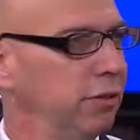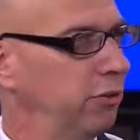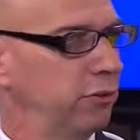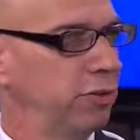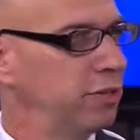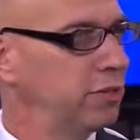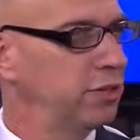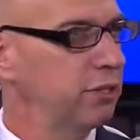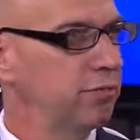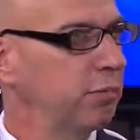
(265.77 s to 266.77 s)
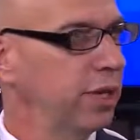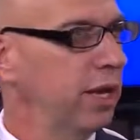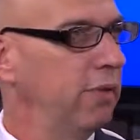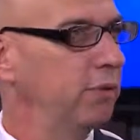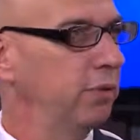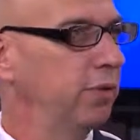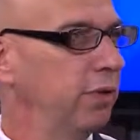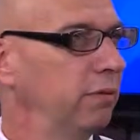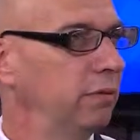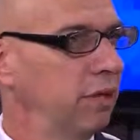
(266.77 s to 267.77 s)
you know, this is different behavior
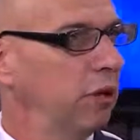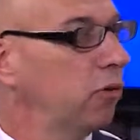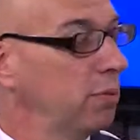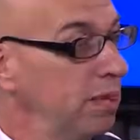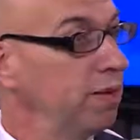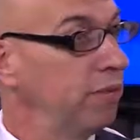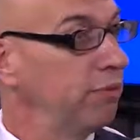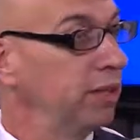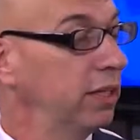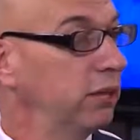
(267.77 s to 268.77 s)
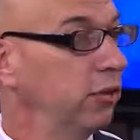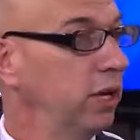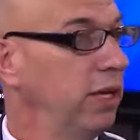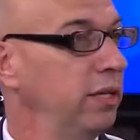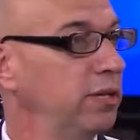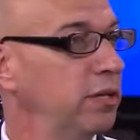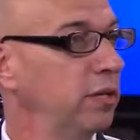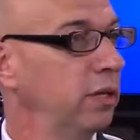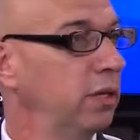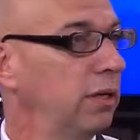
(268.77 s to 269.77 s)
than, or it may be affecting the grades,
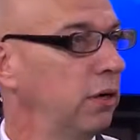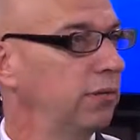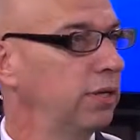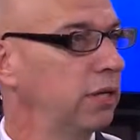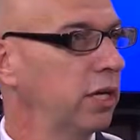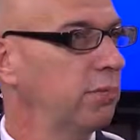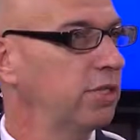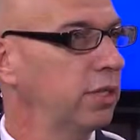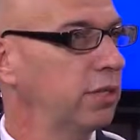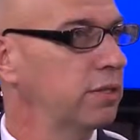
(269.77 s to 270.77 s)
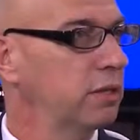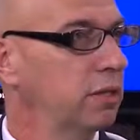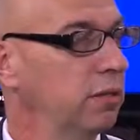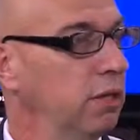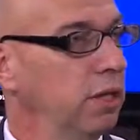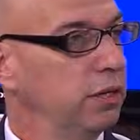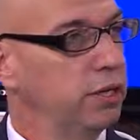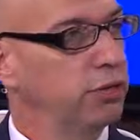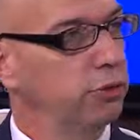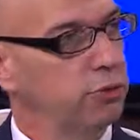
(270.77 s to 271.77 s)
and oftentimes it's the
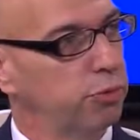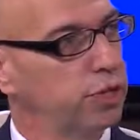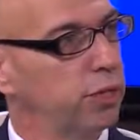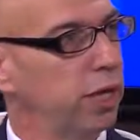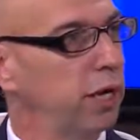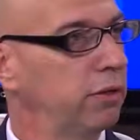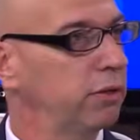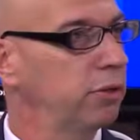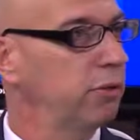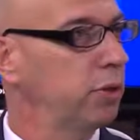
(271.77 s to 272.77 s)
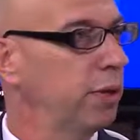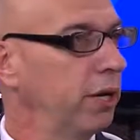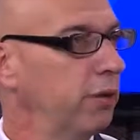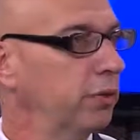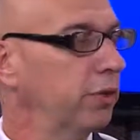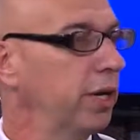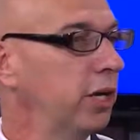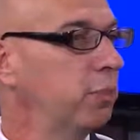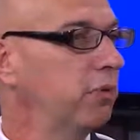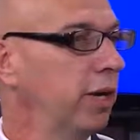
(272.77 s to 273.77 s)
teacher who's reaching out to the parent or the
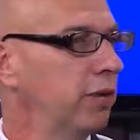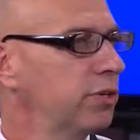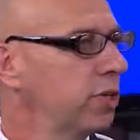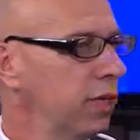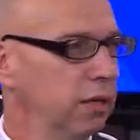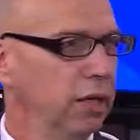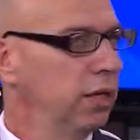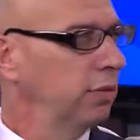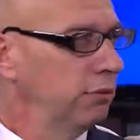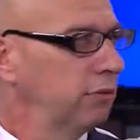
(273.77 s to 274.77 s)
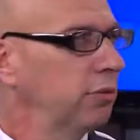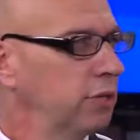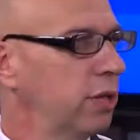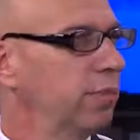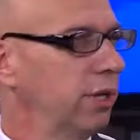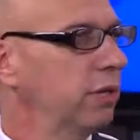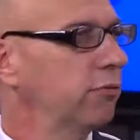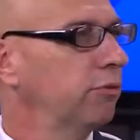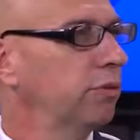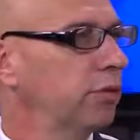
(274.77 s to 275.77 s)
care provider saying, there's something
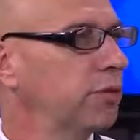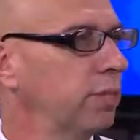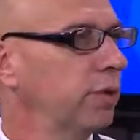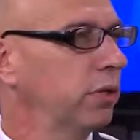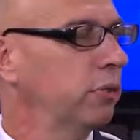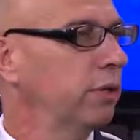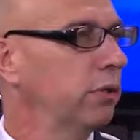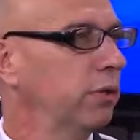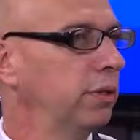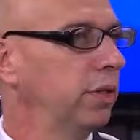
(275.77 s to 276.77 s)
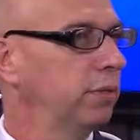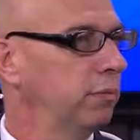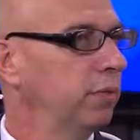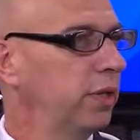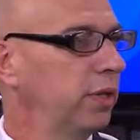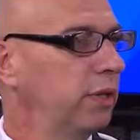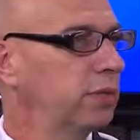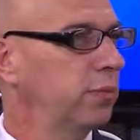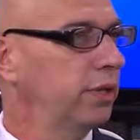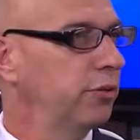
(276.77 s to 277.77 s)
different, there's something going on that
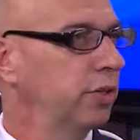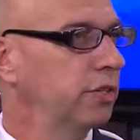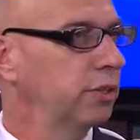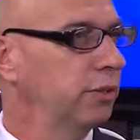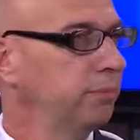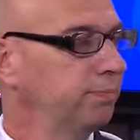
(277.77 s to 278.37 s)
needs to be addressed here.